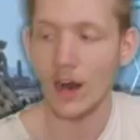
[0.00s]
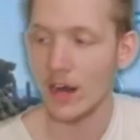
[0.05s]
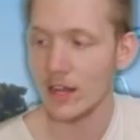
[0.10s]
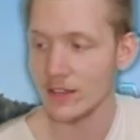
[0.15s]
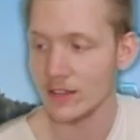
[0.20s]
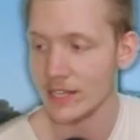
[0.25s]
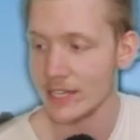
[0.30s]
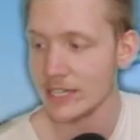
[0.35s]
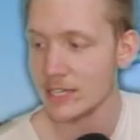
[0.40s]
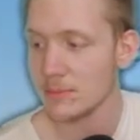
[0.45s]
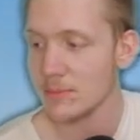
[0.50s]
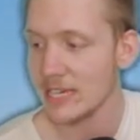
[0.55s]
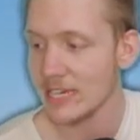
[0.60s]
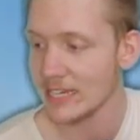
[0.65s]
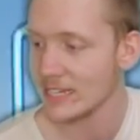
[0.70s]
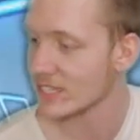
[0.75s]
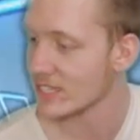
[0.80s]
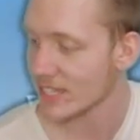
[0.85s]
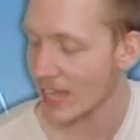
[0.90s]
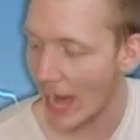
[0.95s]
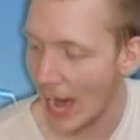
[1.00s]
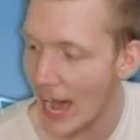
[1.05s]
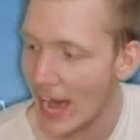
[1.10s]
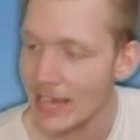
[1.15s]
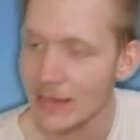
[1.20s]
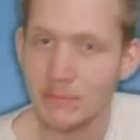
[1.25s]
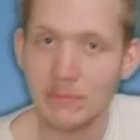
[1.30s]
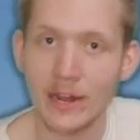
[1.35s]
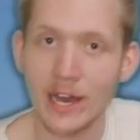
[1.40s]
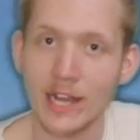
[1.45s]
Unlike me, because
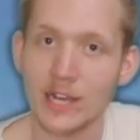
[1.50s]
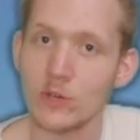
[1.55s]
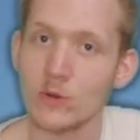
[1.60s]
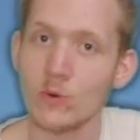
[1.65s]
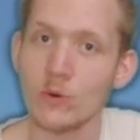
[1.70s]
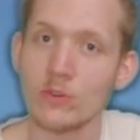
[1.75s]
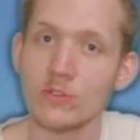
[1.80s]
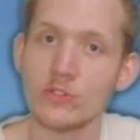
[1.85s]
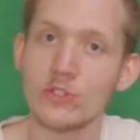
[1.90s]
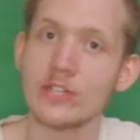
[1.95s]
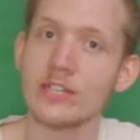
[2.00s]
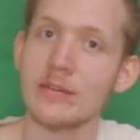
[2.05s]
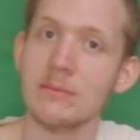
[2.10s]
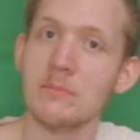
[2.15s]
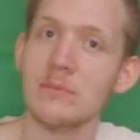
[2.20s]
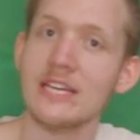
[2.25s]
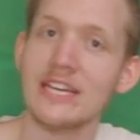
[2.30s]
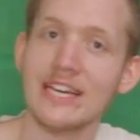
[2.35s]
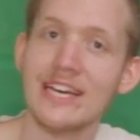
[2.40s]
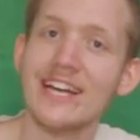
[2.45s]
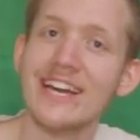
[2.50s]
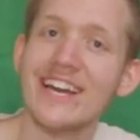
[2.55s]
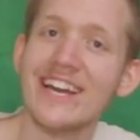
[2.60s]
I am not cool, look at me.